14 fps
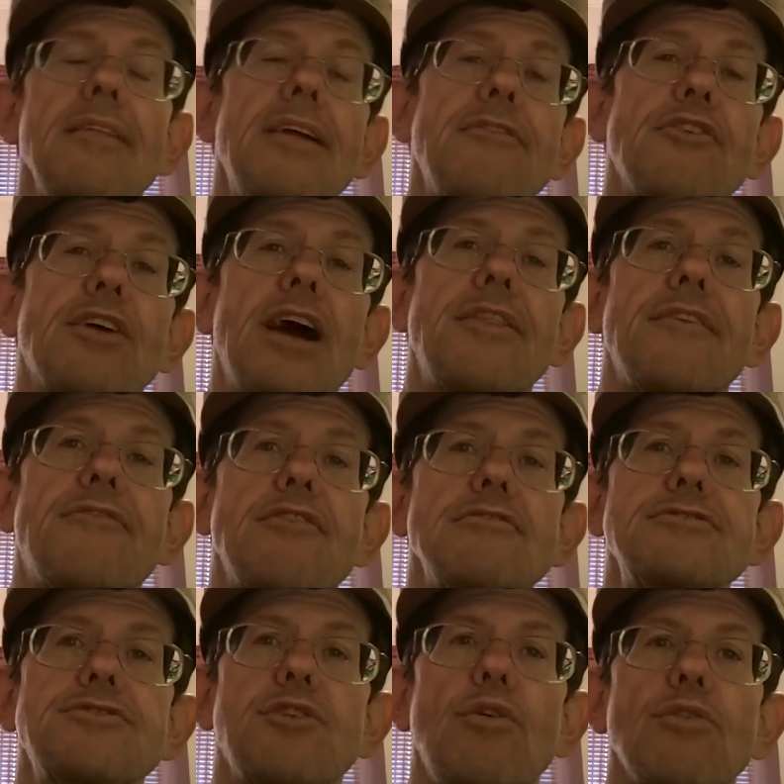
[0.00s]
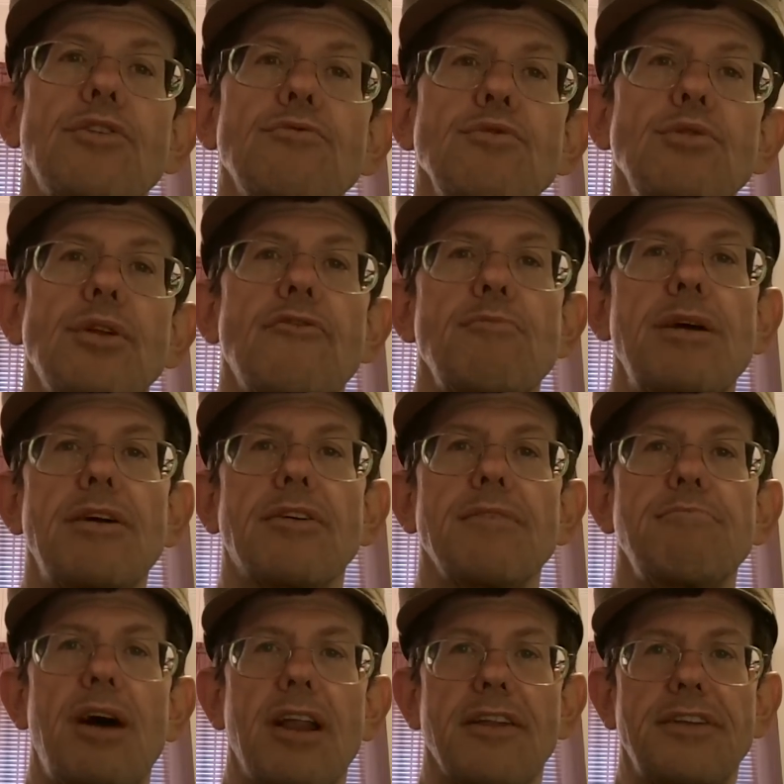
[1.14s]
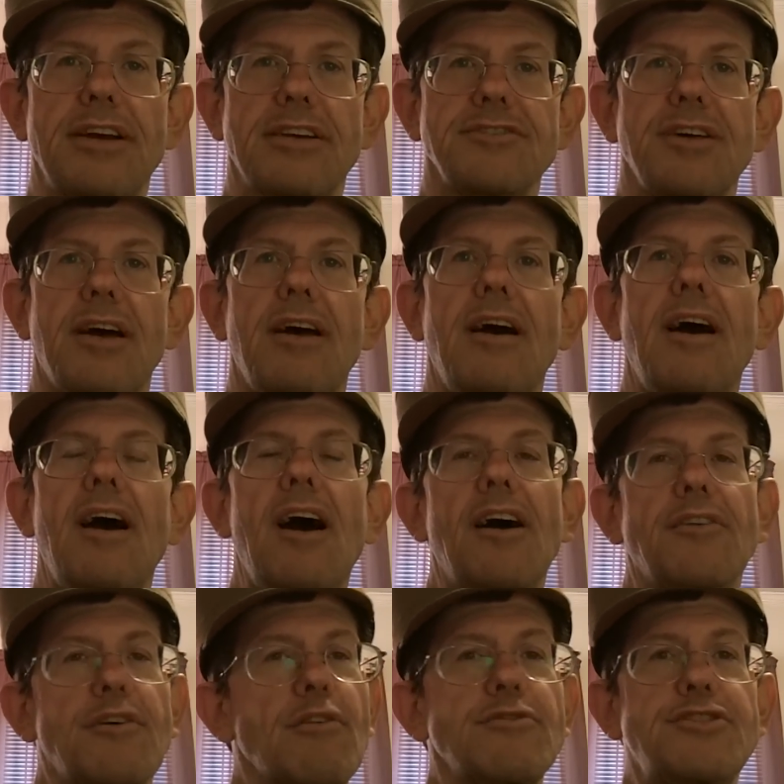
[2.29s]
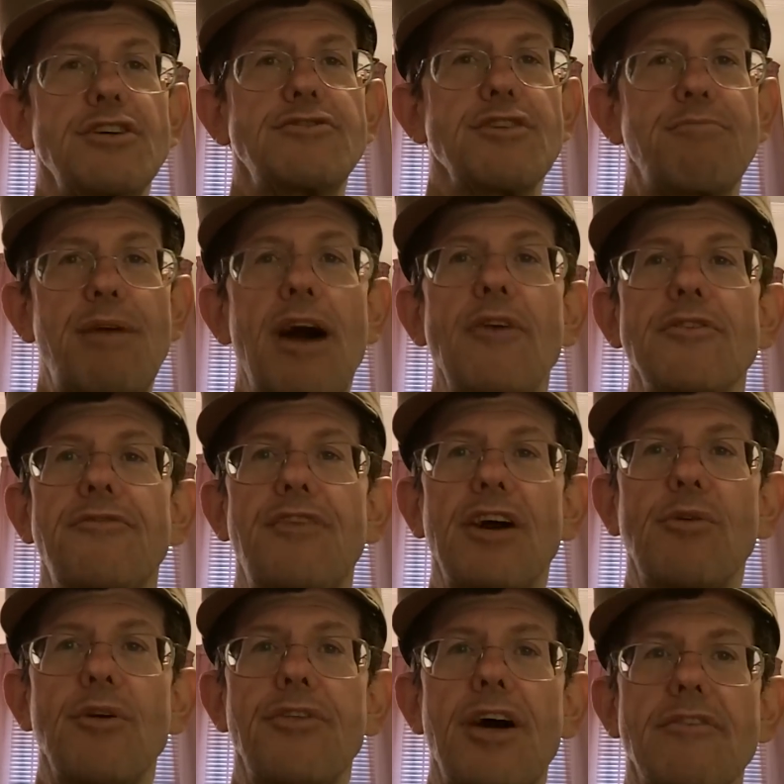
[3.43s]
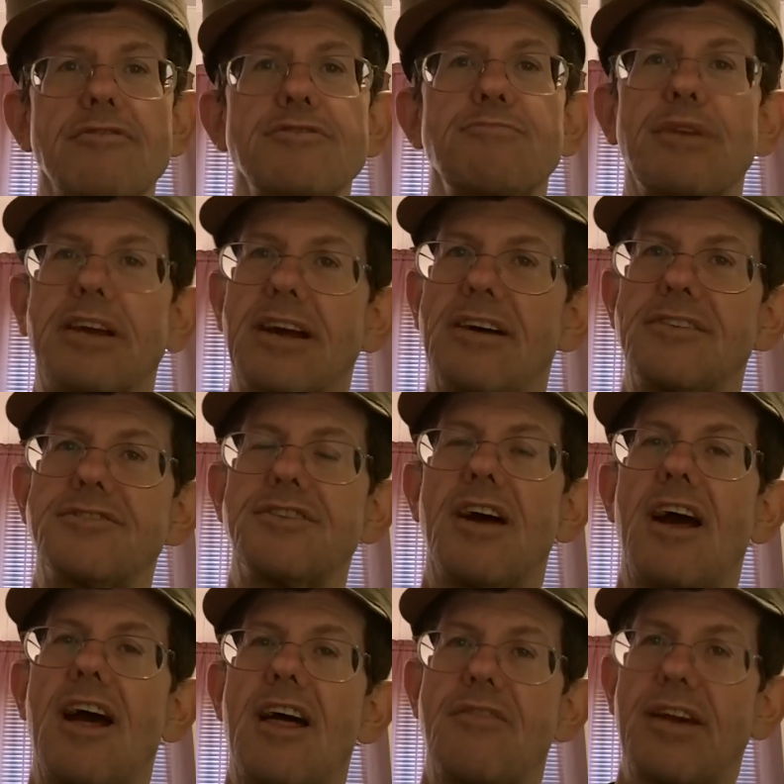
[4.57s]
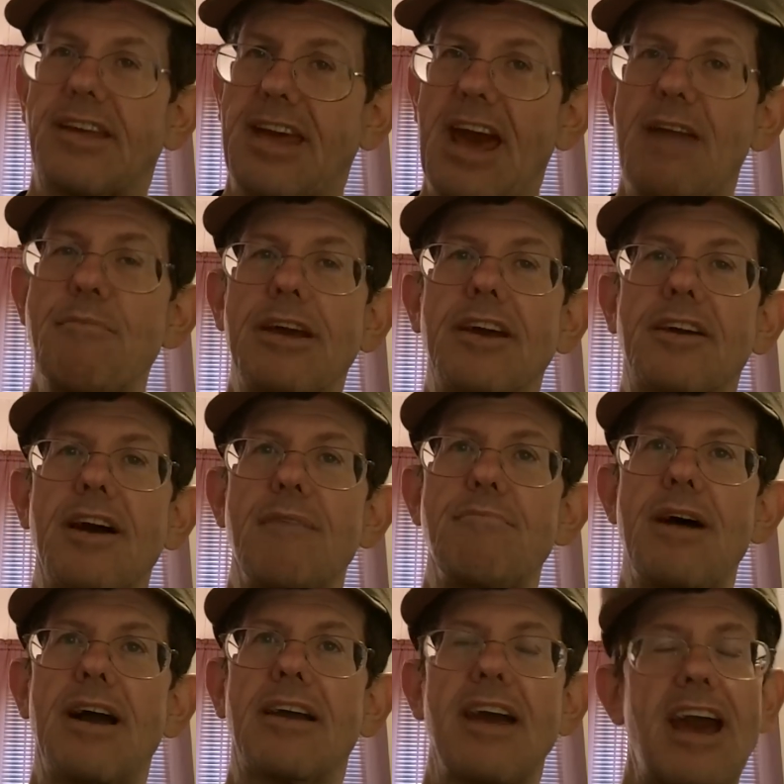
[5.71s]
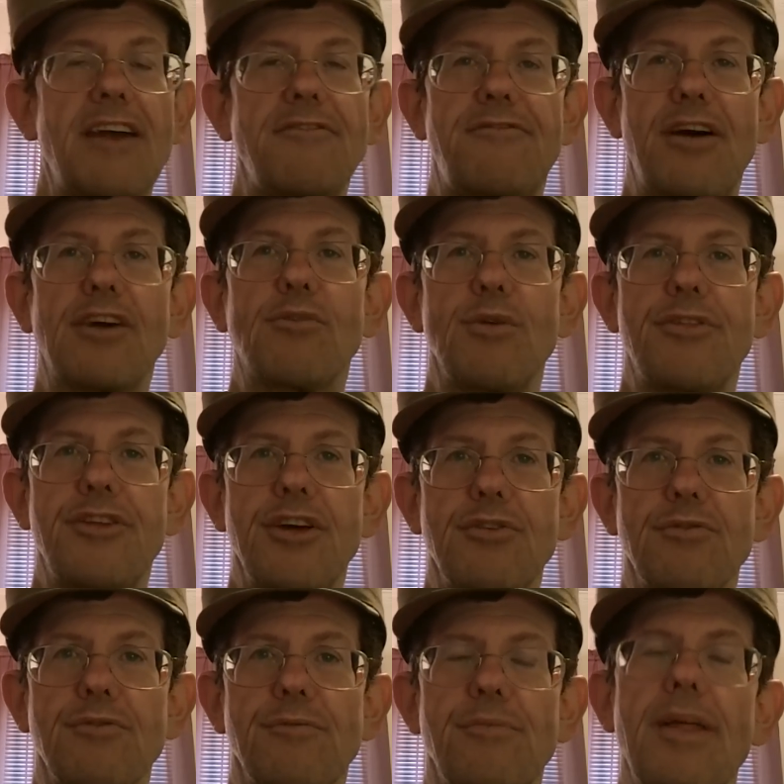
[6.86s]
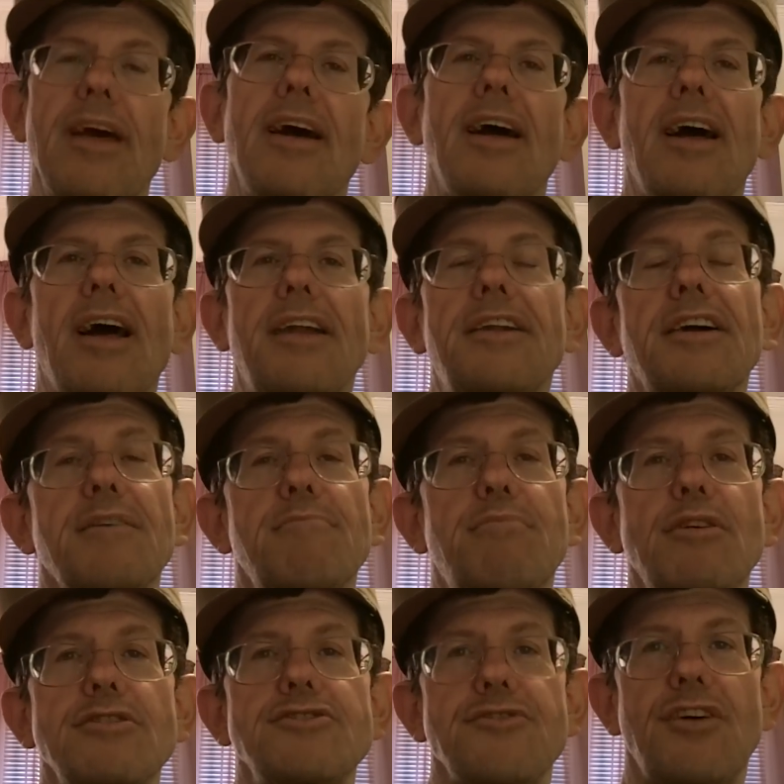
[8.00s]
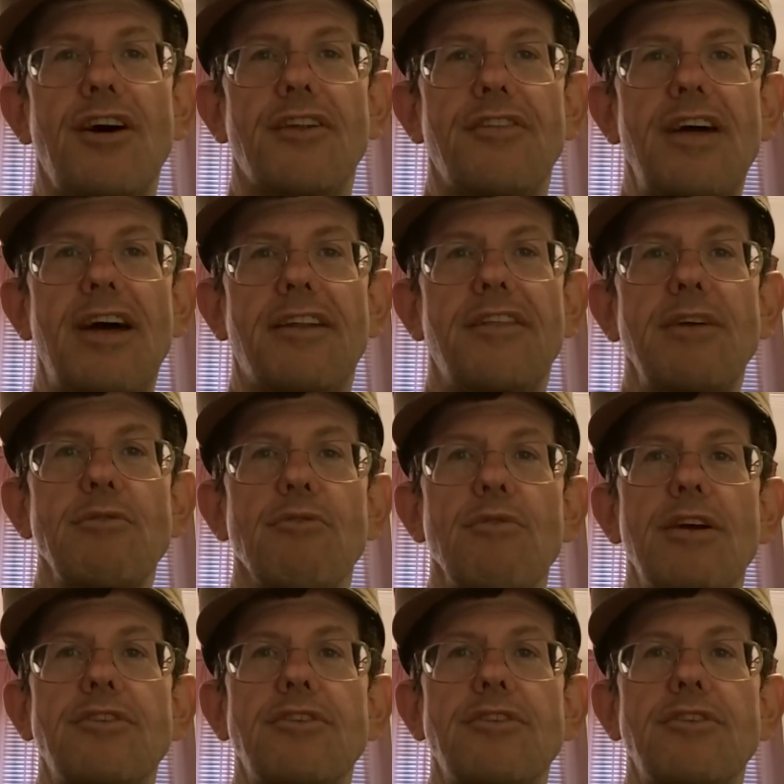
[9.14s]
They forgot the first golden rule of American politics don't use your power to fuck with others because they can make a comeback and fuck with you. Dick and Bush thought that they were